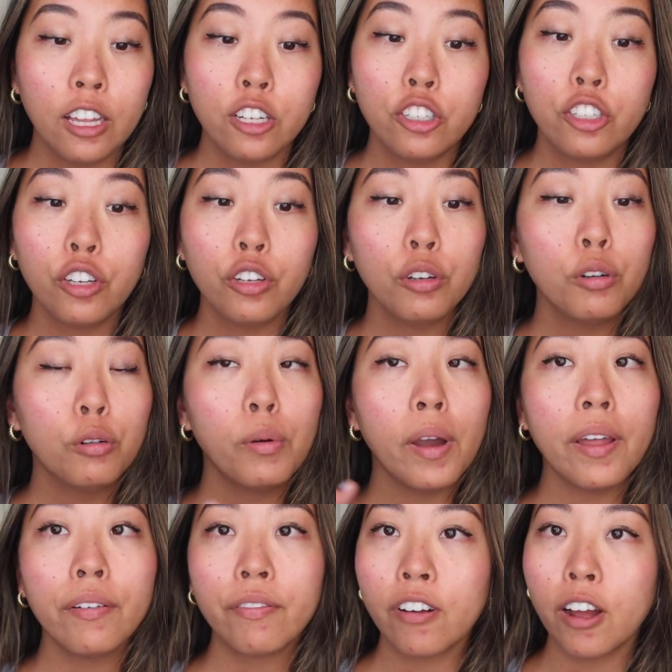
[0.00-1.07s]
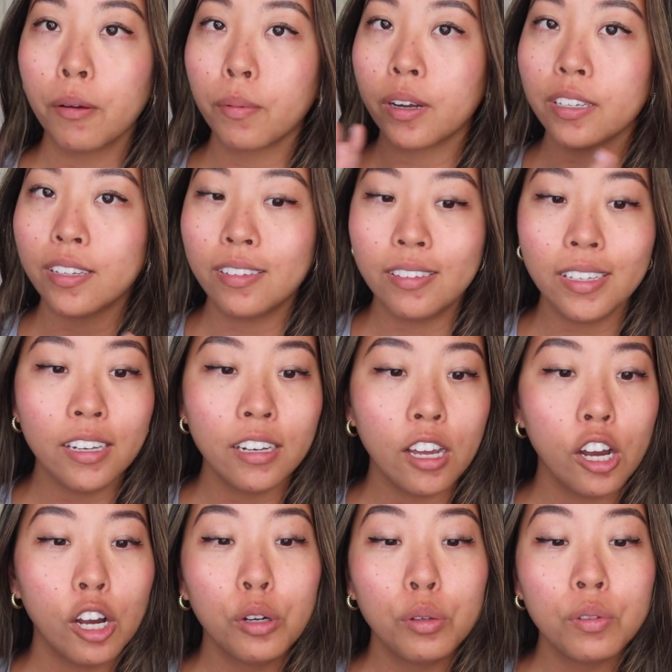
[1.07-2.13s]
to and from
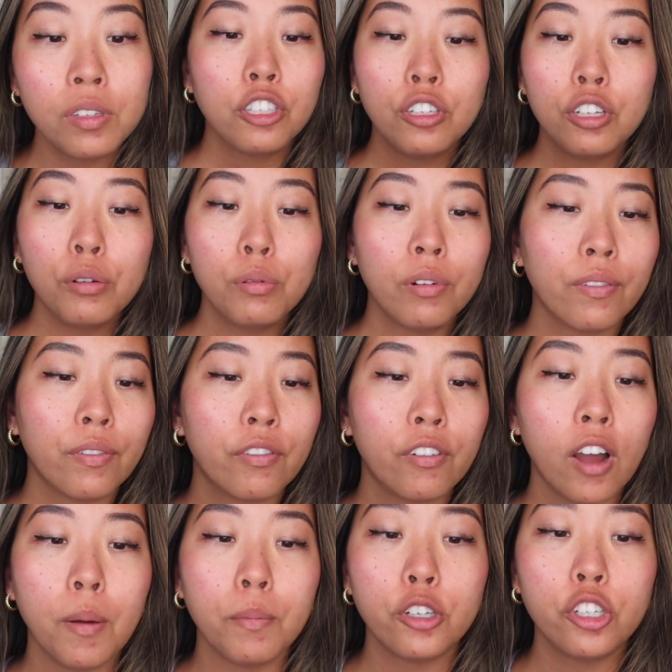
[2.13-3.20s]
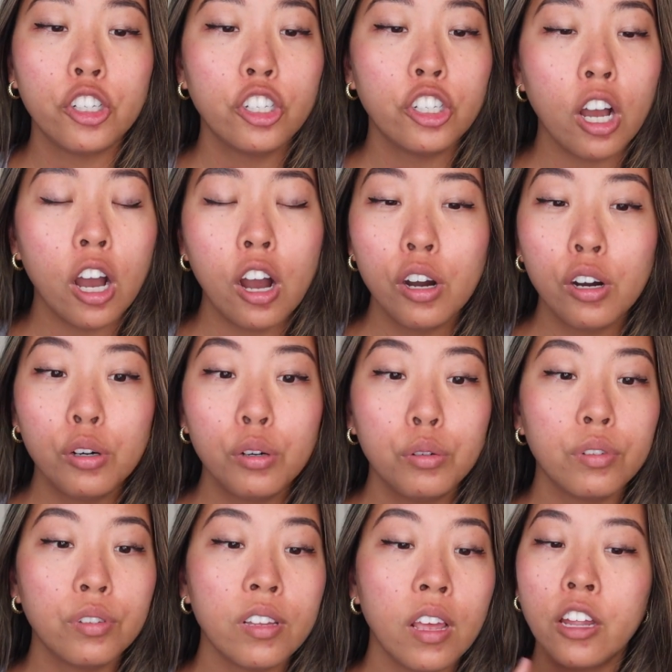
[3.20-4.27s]
casinos, to and from
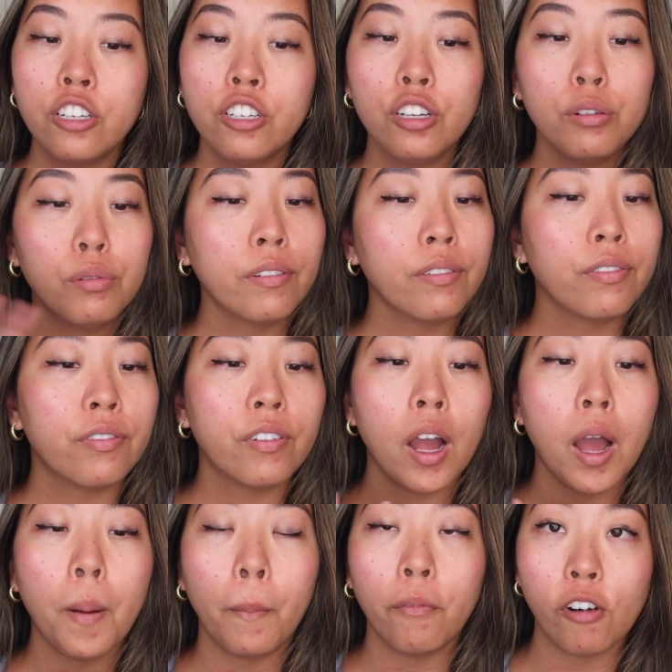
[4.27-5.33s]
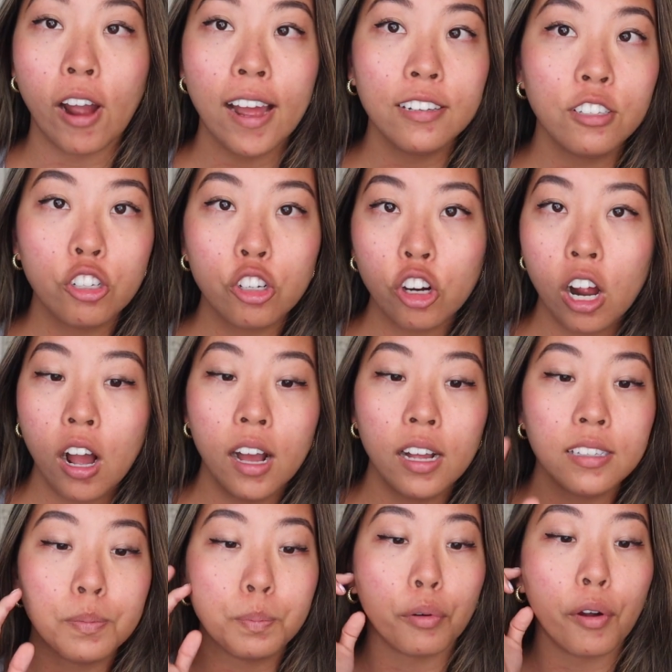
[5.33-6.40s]
shows, to and from
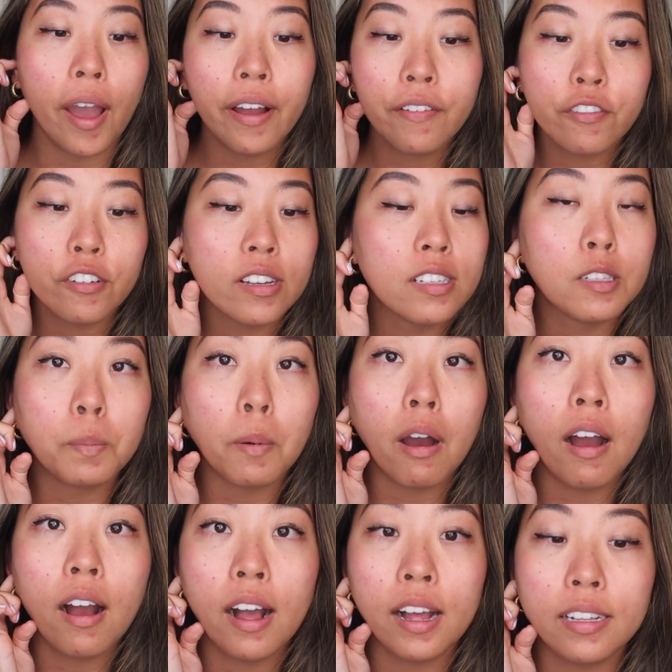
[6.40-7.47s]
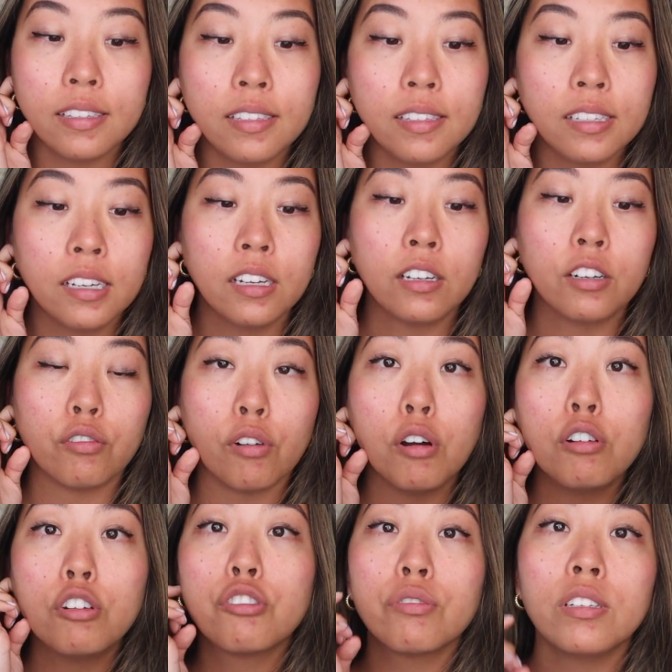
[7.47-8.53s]
restaurants, breakfast spots,
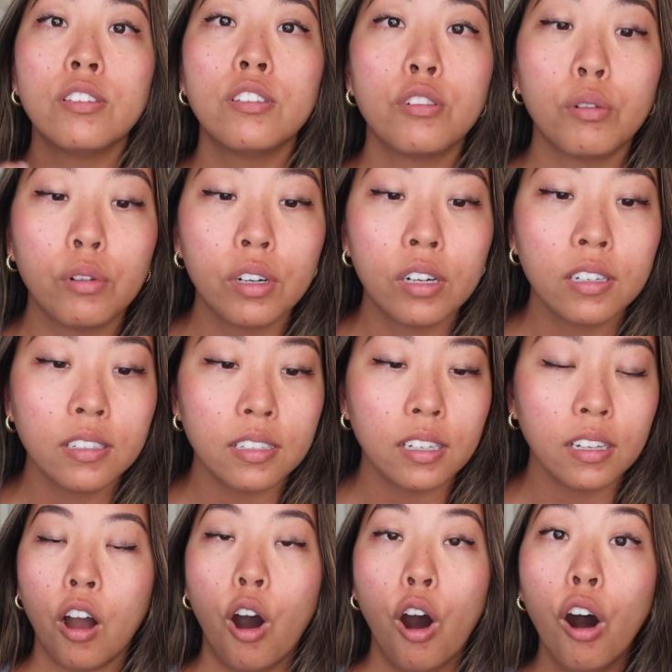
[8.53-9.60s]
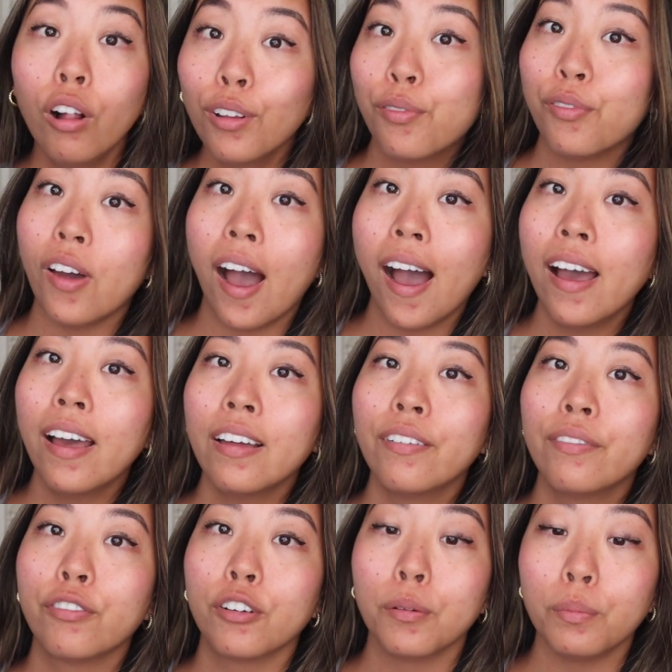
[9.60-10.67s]
grocery stores, all of
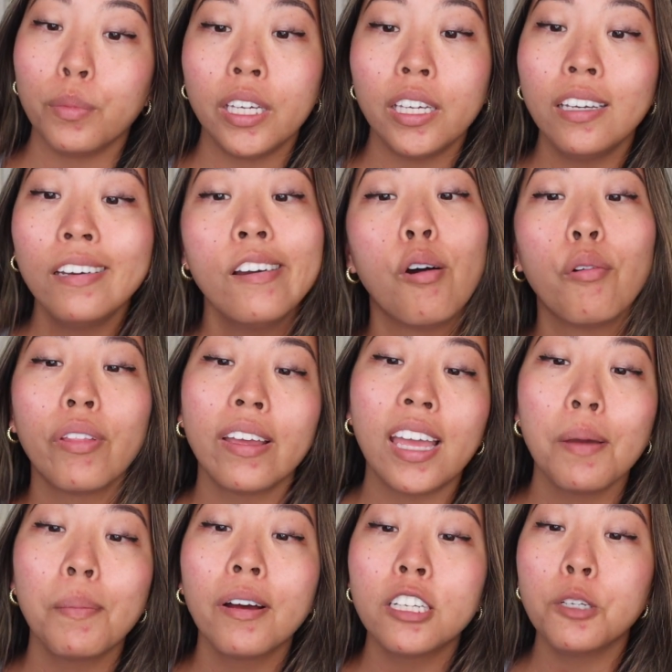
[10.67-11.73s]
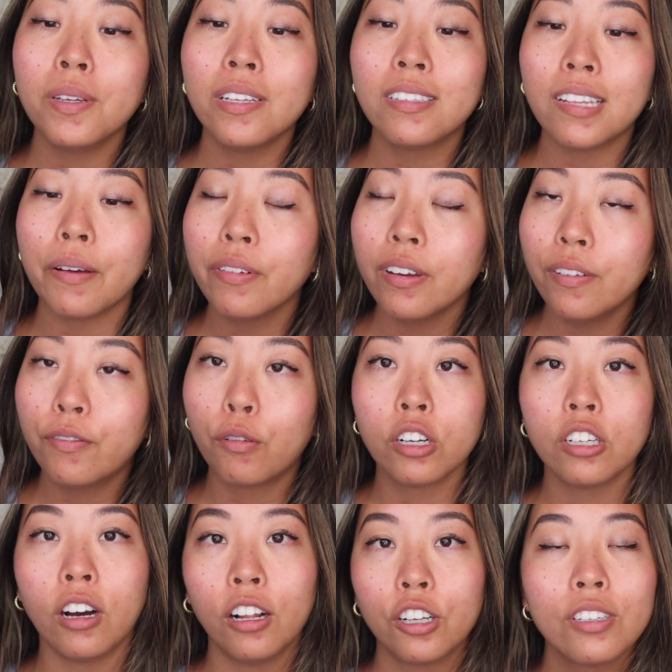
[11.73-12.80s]
that for me only came out to be
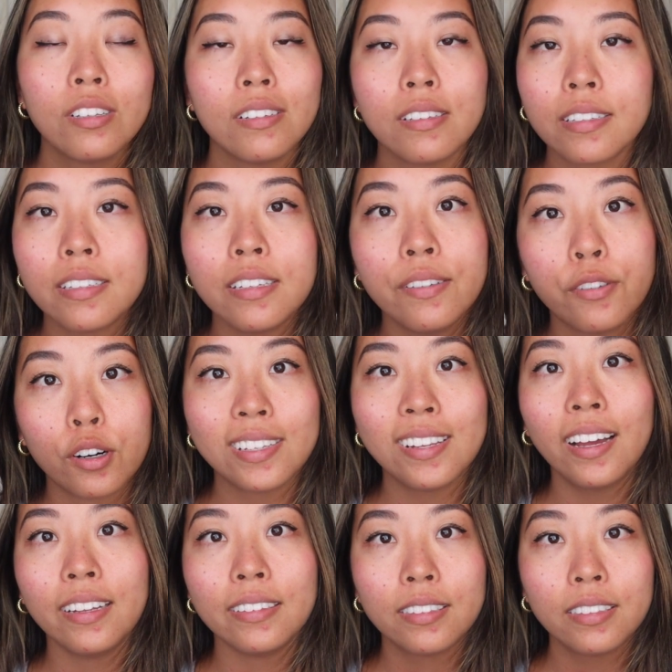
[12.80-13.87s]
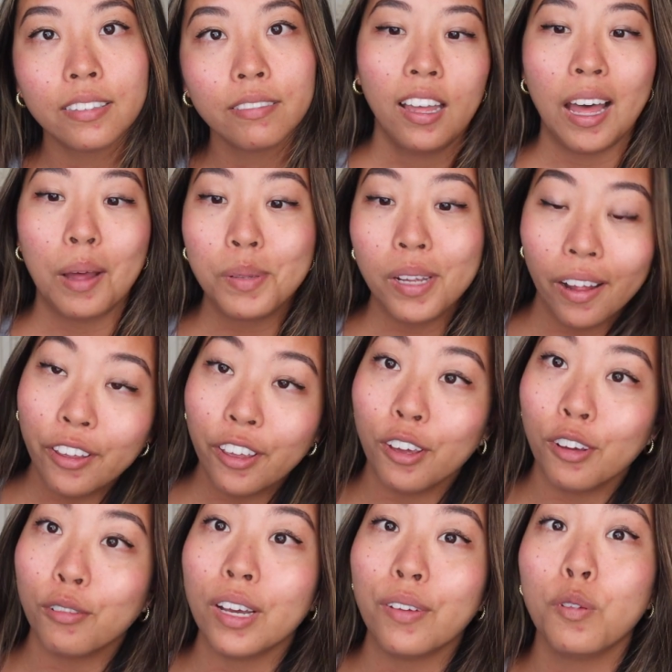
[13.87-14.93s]
$74.64. I'm telling
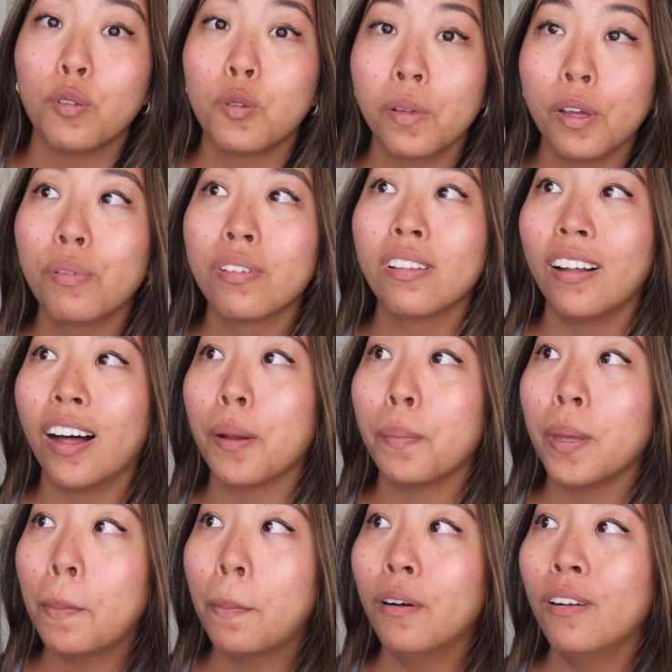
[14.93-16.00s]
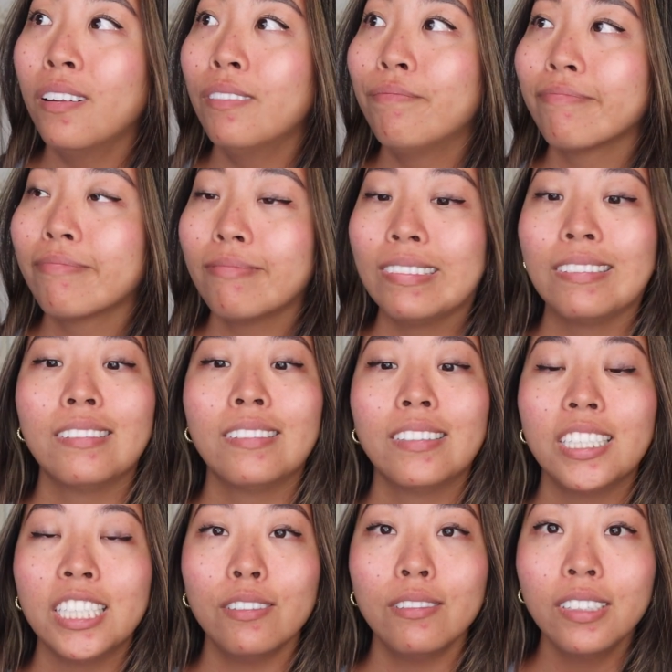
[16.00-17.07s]
you, if you split with a lot of people,
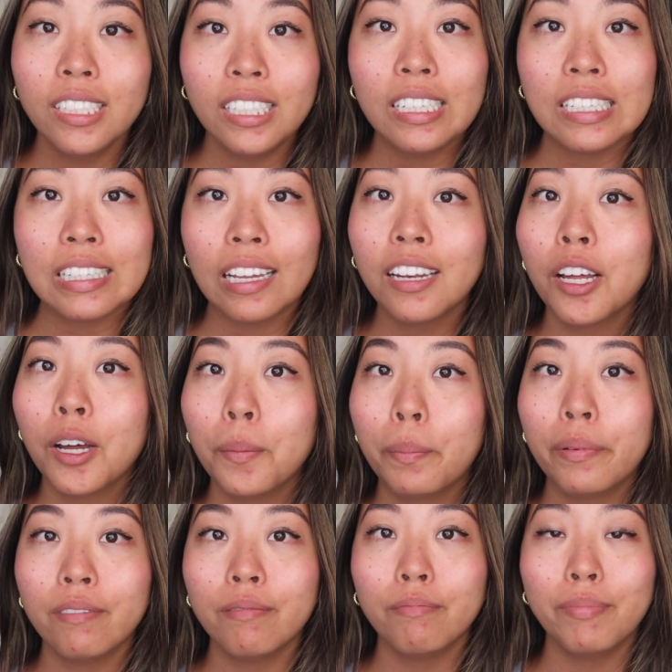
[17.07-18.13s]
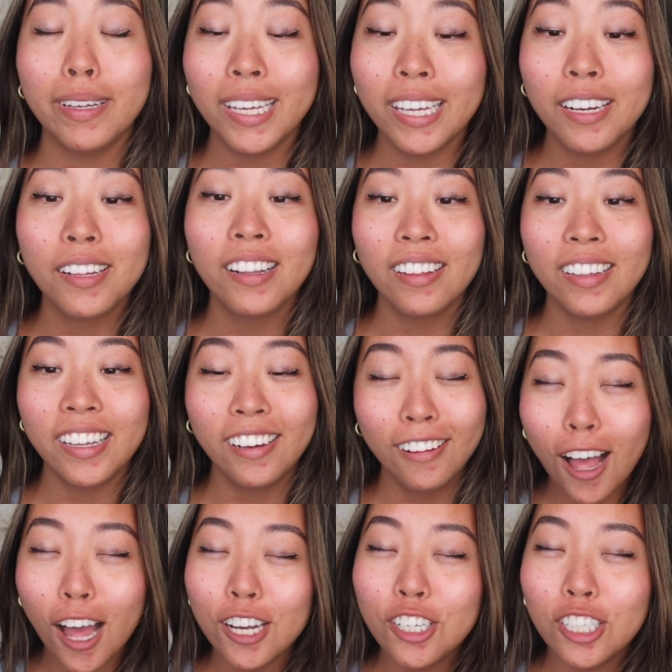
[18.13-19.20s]
it really does end up making it a
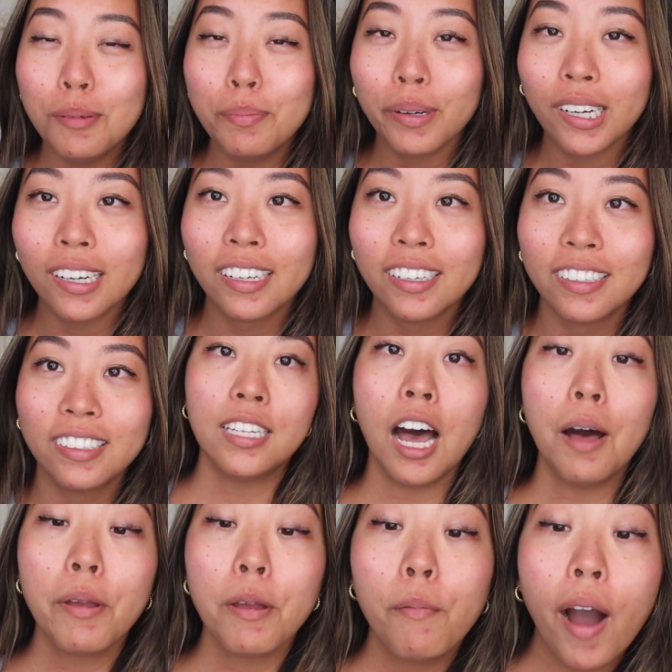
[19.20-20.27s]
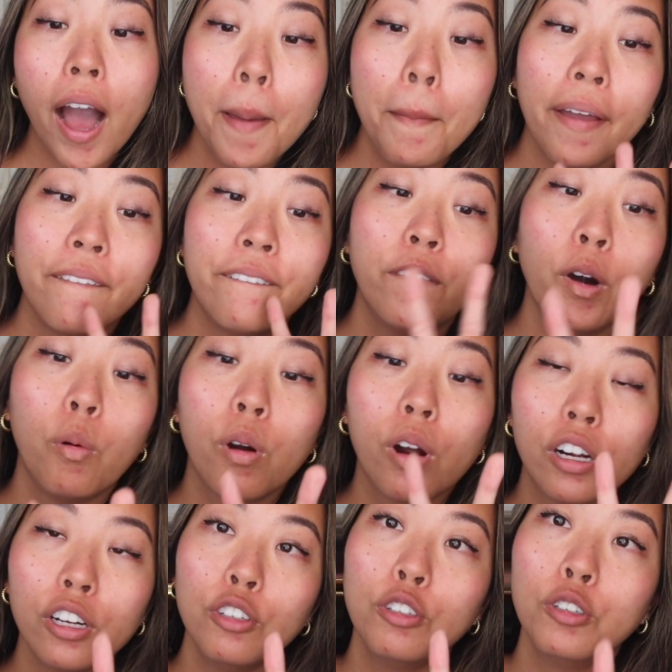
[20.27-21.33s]
lot cheaper. Tell me why my
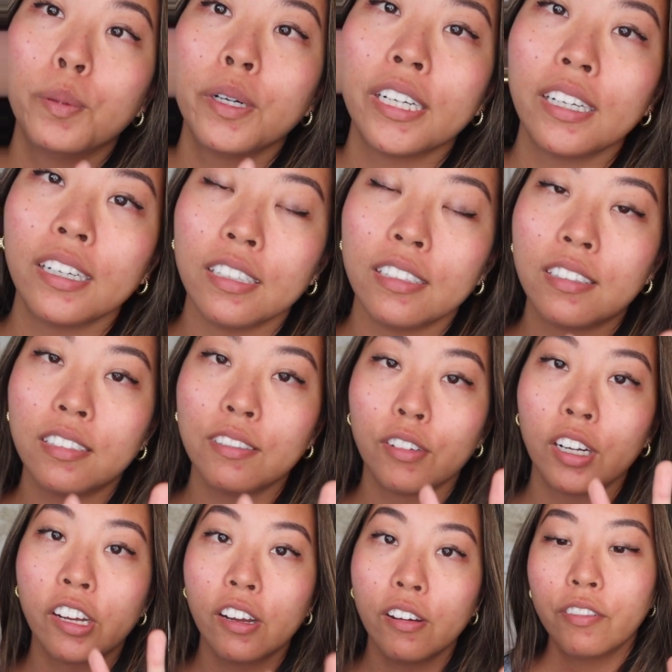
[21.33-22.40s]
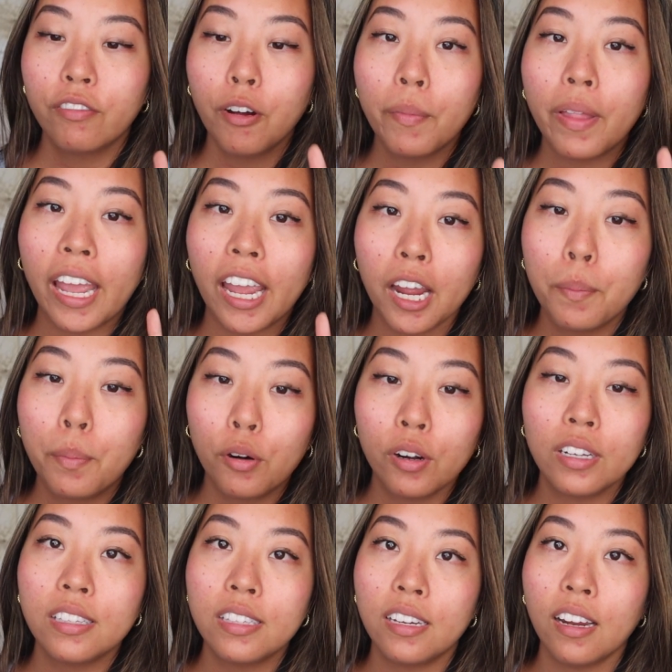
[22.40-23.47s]
4 Ubers from the airport
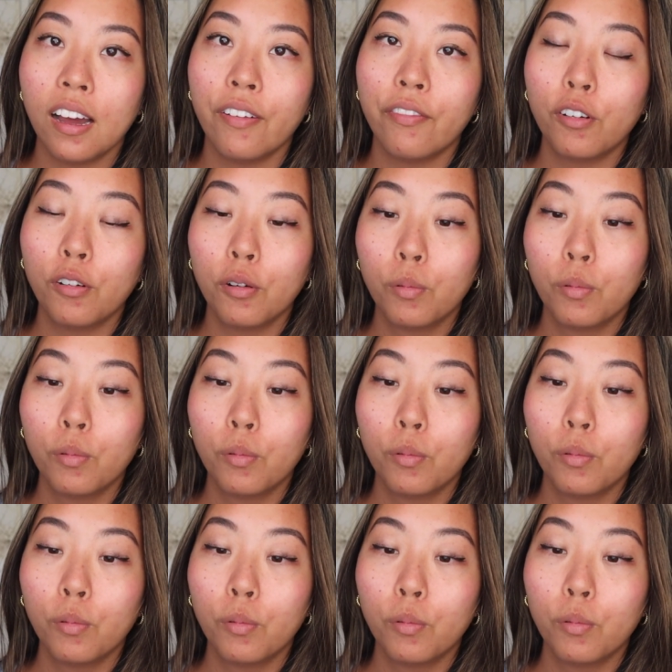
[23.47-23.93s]
and stuff